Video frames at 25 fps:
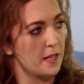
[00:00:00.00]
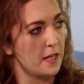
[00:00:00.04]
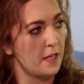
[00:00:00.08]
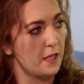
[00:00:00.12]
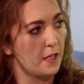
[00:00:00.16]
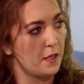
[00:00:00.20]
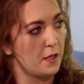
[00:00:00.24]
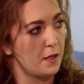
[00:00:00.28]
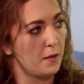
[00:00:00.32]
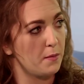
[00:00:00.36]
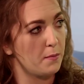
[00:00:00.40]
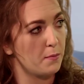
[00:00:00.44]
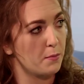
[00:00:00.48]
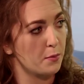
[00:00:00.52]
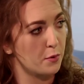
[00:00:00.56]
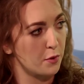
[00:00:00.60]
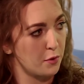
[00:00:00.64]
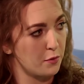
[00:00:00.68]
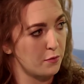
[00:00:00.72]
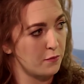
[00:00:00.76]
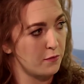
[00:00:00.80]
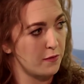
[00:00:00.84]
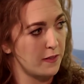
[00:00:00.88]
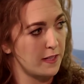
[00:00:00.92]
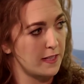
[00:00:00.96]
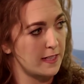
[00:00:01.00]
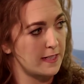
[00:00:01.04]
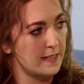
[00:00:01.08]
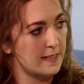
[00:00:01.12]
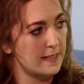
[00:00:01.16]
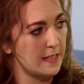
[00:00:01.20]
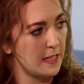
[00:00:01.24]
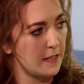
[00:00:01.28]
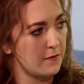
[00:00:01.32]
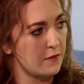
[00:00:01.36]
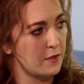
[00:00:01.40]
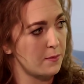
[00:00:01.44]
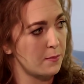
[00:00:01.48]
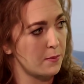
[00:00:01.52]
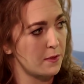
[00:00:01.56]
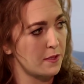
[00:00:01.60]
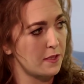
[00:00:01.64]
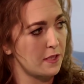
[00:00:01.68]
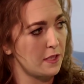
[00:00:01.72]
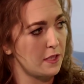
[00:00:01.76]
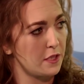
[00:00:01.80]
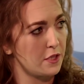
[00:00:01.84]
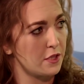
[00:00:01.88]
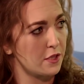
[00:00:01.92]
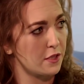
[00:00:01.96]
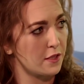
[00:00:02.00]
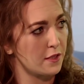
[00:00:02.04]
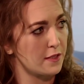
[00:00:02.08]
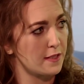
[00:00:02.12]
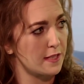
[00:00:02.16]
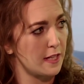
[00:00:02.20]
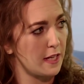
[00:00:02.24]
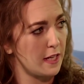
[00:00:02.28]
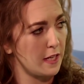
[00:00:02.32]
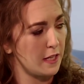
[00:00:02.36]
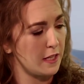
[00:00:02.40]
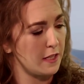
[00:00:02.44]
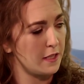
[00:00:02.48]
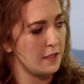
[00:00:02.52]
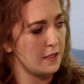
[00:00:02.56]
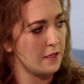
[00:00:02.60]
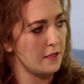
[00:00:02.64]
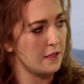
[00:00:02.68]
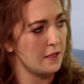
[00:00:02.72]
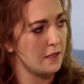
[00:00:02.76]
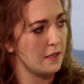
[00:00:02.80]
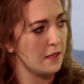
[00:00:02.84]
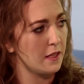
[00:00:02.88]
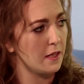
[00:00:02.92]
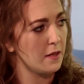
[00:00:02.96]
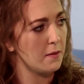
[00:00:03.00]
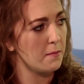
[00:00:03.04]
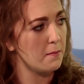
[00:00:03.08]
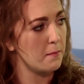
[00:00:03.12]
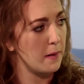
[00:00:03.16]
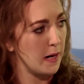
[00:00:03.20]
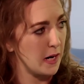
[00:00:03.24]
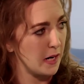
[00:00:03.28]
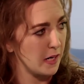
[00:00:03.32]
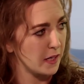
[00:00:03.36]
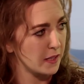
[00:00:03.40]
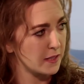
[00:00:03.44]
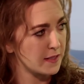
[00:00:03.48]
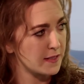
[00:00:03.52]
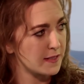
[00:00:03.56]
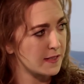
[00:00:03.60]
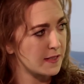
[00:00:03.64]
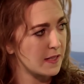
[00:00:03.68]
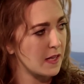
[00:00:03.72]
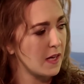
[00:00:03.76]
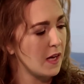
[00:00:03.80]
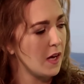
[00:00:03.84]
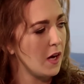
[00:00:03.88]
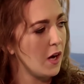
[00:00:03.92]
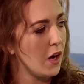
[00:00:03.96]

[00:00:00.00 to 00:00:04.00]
in improving safety procedures in marts?